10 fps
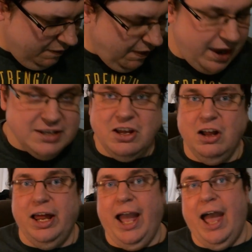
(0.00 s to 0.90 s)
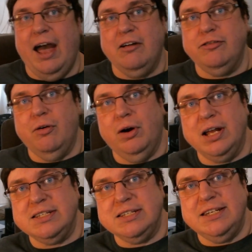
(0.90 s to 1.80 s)
That is all I have for
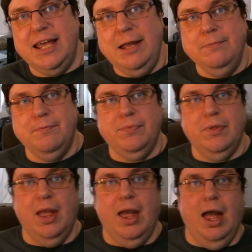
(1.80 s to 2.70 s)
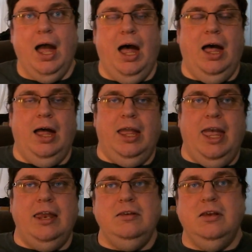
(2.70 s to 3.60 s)
us today.
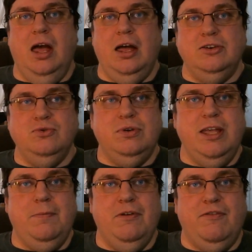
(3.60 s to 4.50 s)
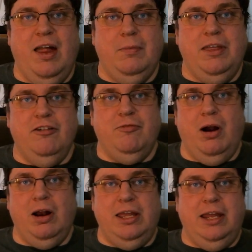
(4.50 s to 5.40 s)
Again, do keep the family of
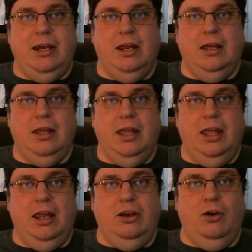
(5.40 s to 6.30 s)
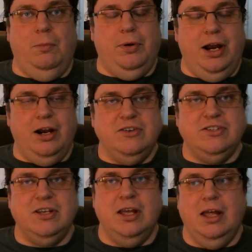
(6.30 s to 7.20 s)
Marlene in your
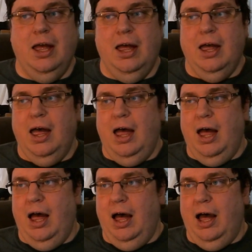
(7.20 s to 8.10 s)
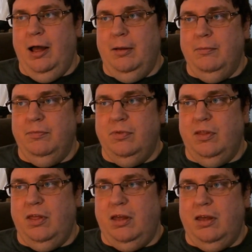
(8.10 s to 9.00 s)
prayers.
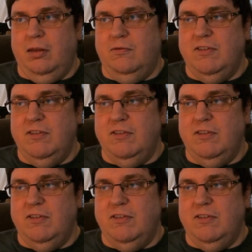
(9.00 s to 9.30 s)
The